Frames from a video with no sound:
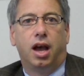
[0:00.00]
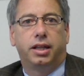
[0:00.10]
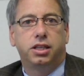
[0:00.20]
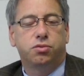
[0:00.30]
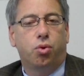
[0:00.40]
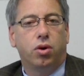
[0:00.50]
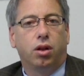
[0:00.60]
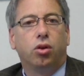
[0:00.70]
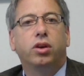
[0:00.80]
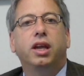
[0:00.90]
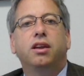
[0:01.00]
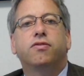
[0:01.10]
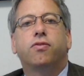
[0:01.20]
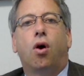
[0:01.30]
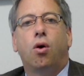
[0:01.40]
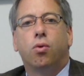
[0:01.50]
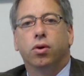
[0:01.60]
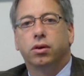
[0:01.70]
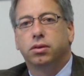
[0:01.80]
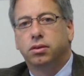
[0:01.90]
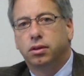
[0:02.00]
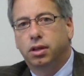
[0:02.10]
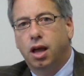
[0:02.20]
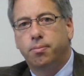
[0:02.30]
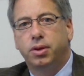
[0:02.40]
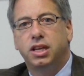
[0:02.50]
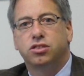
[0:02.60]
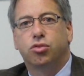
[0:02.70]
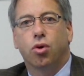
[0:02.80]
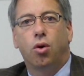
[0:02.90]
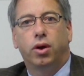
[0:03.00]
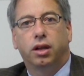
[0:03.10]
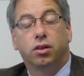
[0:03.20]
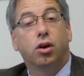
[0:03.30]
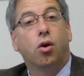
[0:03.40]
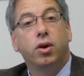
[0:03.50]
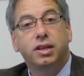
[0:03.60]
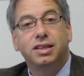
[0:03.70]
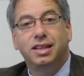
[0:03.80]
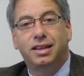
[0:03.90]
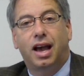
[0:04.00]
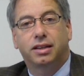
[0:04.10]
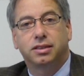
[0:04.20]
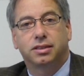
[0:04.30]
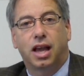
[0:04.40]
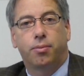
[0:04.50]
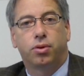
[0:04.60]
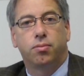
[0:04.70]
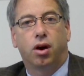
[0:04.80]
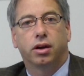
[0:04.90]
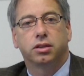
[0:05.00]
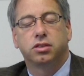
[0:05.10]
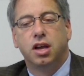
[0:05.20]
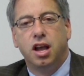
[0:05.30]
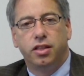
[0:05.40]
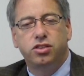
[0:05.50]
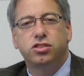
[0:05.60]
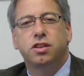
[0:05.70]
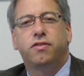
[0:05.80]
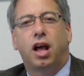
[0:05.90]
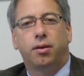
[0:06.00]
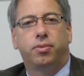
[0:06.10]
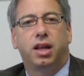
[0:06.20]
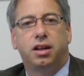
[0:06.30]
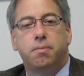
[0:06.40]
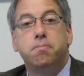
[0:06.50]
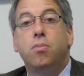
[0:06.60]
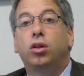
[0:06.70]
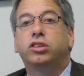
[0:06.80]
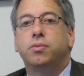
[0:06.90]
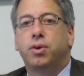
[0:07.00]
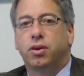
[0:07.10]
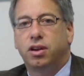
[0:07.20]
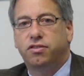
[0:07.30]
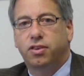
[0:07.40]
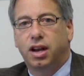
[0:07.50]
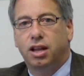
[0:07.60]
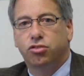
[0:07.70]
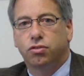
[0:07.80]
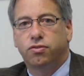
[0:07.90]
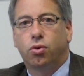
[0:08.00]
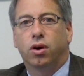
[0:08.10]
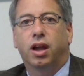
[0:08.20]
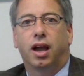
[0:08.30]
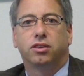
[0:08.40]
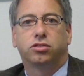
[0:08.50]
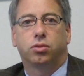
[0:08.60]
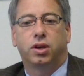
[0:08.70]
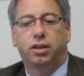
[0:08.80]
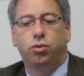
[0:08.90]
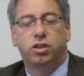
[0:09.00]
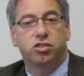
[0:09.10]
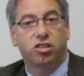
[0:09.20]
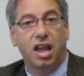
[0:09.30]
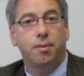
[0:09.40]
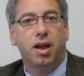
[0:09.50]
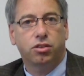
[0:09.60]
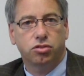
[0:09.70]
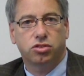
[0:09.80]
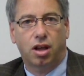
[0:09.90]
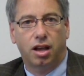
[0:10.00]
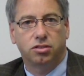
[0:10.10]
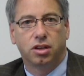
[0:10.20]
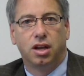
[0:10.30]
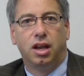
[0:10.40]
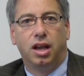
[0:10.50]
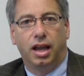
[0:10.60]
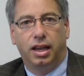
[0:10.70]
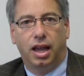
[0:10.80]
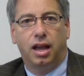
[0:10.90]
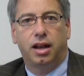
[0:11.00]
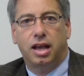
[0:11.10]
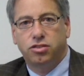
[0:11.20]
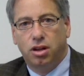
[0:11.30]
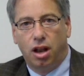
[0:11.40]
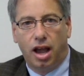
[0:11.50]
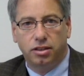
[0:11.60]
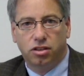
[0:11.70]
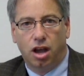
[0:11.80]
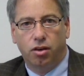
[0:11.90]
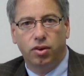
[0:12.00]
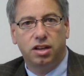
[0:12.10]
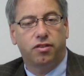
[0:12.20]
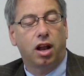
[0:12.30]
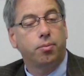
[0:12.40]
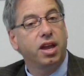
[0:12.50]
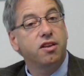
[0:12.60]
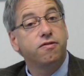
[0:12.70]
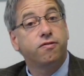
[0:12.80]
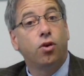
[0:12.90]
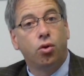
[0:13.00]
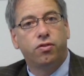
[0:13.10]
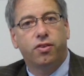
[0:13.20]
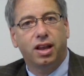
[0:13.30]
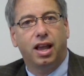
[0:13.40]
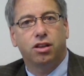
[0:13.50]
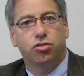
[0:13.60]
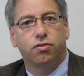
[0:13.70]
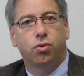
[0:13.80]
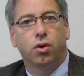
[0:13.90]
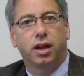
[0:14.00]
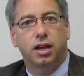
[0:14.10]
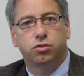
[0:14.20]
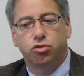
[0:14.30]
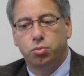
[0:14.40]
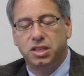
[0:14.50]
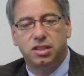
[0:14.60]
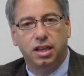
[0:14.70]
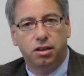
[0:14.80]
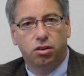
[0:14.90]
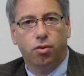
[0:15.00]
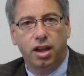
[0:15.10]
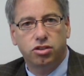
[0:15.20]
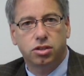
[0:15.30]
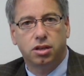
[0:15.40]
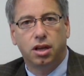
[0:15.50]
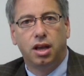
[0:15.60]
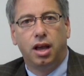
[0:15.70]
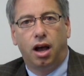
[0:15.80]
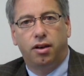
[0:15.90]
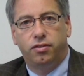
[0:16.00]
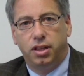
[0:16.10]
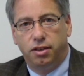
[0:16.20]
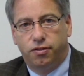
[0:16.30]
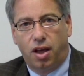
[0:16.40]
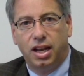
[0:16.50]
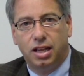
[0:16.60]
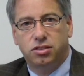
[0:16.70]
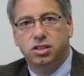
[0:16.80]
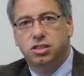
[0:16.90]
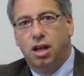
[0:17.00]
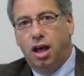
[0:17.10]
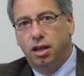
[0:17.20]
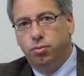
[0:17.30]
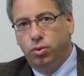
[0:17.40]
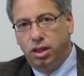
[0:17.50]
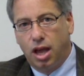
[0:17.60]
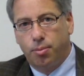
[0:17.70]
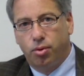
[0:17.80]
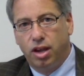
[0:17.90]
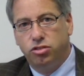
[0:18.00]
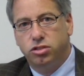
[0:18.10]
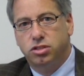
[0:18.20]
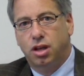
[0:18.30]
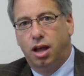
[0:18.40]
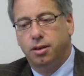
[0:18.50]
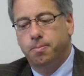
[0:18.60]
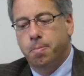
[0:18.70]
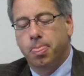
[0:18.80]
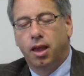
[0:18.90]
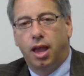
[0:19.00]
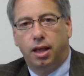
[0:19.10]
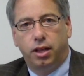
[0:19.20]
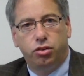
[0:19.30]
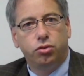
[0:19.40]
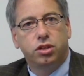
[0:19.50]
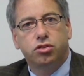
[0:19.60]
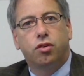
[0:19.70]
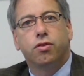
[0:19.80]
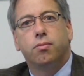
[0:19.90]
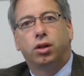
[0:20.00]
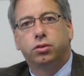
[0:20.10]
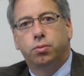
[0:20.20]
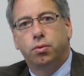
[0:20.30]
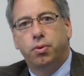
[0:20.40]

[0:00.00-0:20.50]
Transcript: At this point, looking forward, the company is growing and they're going to need to access capital markets. This is developed then in a multi-period financial forecast. So we do the same exercise. Again, as an Alliance Concrete, developing a full financial forecast, which means the integration of the financing side with the operation side. And they do this over multiple